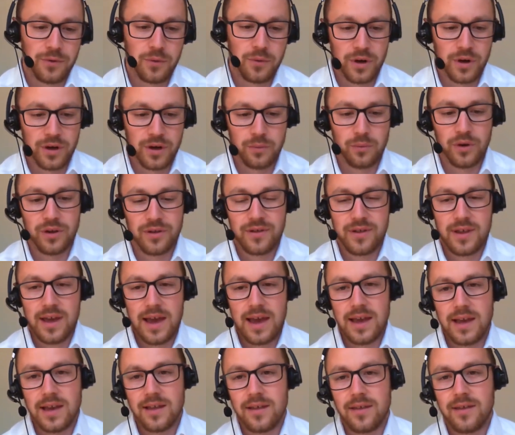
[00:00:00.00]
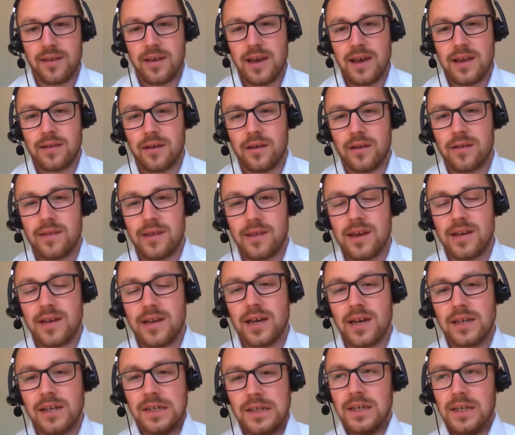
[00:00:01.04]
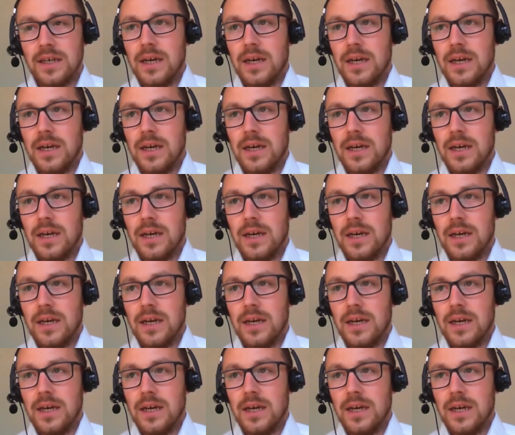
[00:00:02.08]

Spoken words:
But what I would say is consider